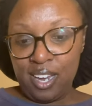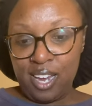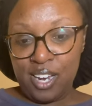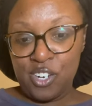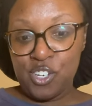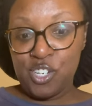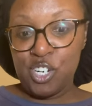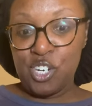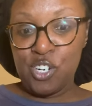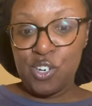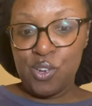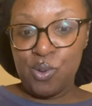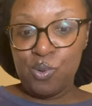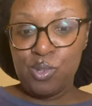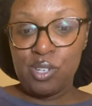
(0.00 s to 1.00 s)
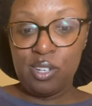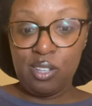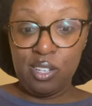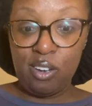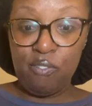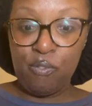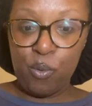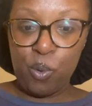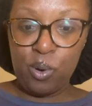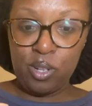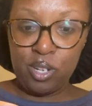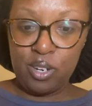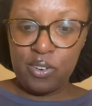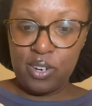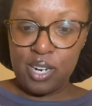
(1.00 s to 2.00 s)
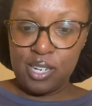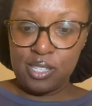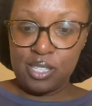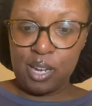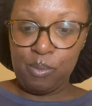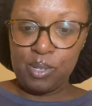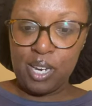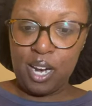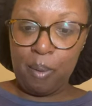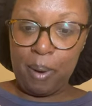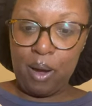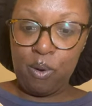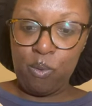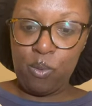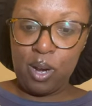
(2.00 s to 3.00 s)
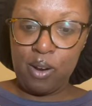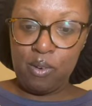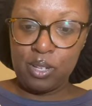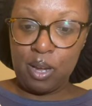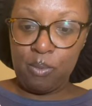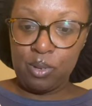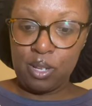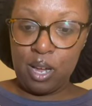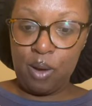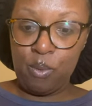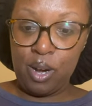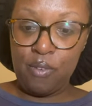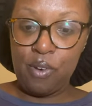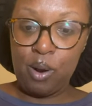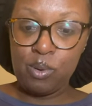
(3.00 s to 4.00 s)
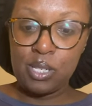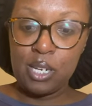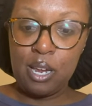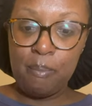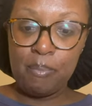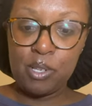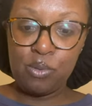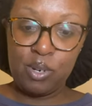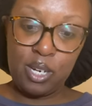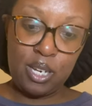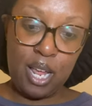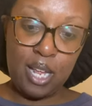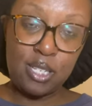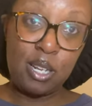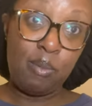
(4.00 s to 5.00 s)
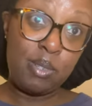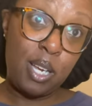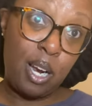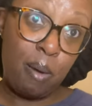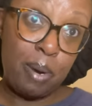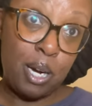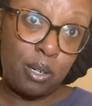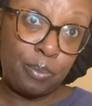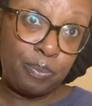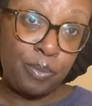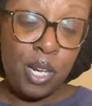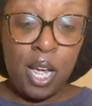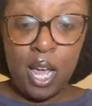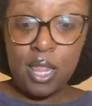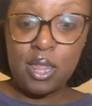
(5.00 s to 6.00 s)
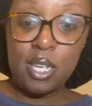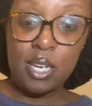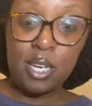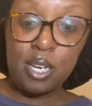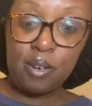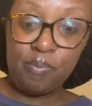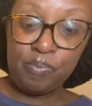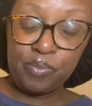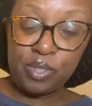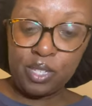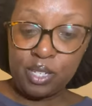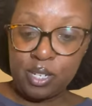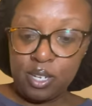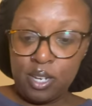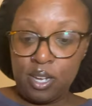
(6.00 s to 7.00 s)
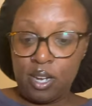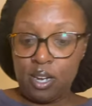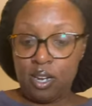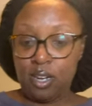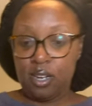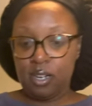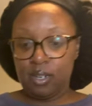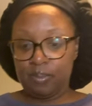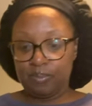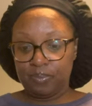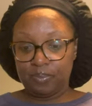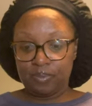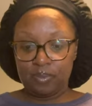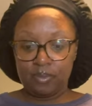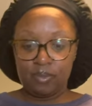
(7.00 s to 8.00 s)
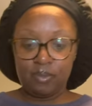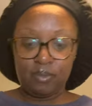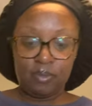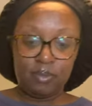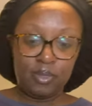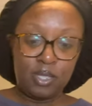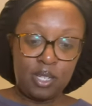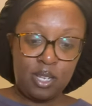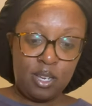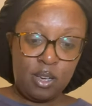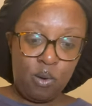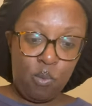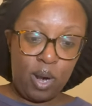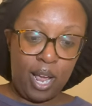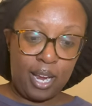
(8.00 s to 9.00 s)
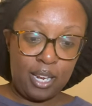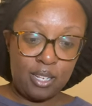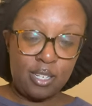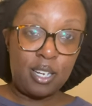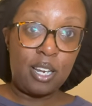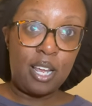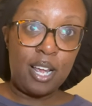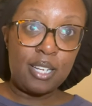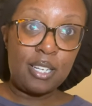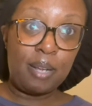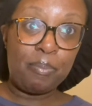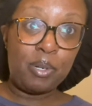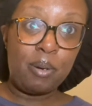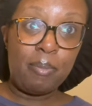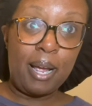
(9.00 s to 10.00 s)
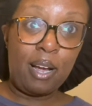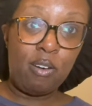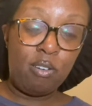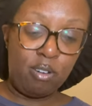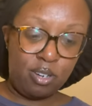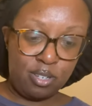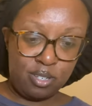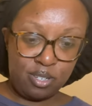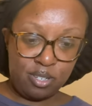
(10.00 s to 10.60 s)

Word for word: And she knew to look for the hearing aids, because I would take them out whenever I was in between classes. I would take them out, and then when I get to class, I put them back on,